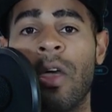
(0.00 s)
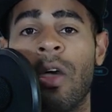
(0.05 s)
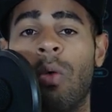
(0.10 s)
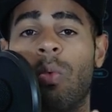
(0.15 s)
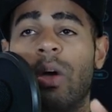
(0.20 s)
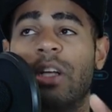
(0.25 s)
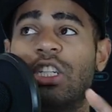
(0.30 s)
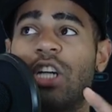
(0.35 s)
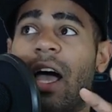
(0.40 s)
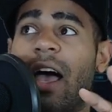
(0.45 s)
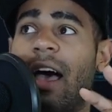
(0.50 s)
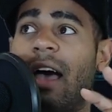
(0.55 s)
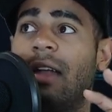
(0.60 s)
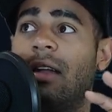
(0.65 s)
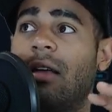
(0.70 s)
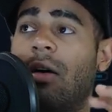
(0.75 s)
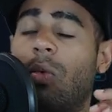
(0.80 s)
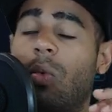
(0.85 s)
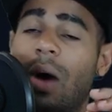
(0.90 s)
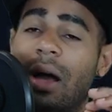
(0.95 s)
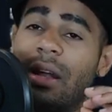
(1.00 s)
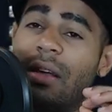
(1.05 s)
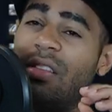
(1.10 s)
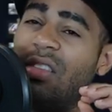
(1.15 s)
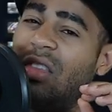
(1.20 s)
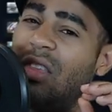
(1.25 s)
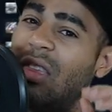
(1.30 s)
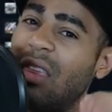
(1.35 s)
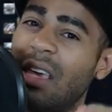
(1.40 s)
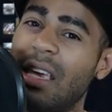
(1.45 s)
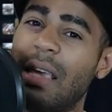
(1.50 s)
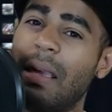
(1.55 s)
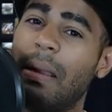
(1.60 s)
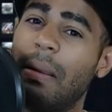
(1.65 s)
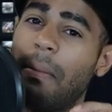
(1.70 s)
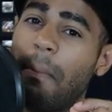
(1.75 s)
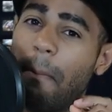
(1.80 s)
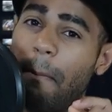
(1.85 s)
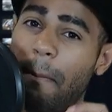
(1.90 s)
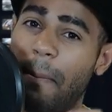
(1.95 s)
which had one of the
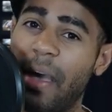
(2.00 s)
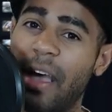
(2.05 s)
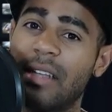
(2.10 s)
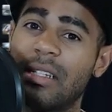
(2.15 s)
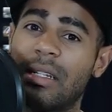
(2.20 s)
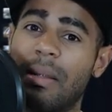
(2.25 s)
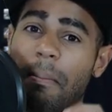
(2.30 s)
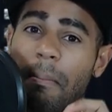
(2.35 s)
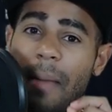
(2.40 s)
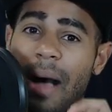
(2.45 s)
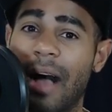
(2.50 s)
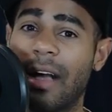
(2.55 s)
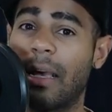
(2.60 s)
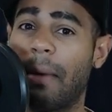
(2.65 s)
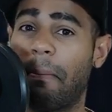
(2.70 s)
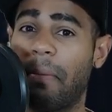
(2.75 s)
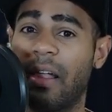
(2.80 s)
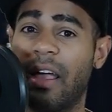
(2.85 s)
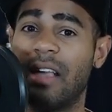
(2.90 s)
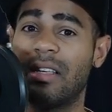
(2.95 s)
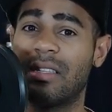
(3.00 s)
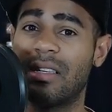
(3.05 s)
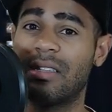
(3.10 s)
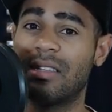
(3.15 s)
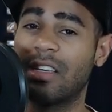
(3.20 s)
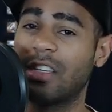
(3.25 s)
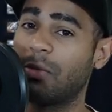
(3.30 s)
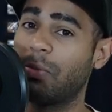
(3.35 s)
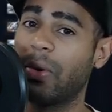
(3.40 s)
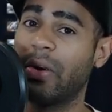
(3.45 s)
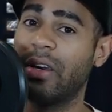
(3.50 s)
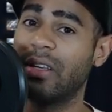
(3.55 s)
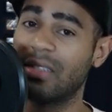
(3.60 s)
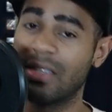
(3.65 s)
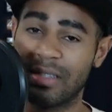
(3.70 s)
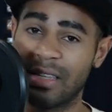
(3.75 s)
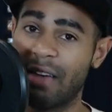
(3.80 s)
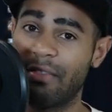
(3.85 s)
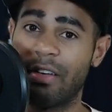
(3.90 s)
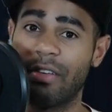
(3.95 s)
best marketplaces
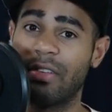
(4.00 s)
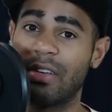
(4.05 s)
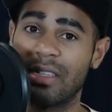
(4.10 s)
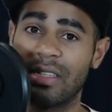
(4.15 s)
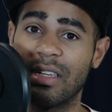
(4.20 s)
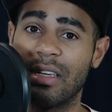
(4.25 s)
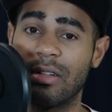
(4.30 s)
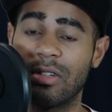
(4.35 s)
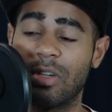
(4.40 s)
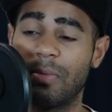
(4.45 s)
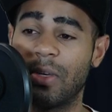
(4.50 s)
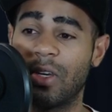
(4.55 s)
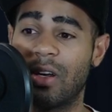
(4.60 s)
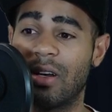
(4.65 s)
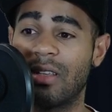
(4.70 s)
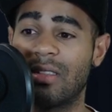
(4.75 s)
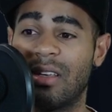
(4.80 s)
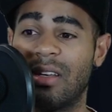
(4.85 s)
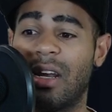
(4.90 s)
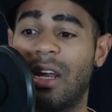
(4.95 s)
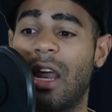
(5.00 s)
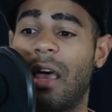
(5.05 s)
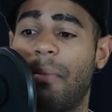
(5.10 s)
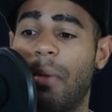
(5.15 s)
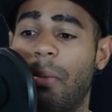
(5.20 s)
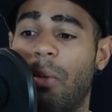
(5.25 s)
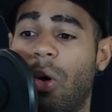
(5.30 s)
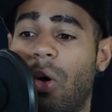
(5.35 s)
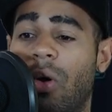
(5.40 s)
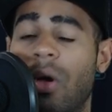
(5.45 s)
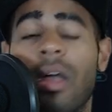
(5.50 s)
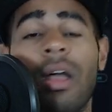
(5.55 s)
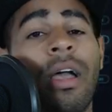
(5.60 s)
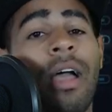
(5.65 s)
experiences I've ever seen, to be honest, in an MMO.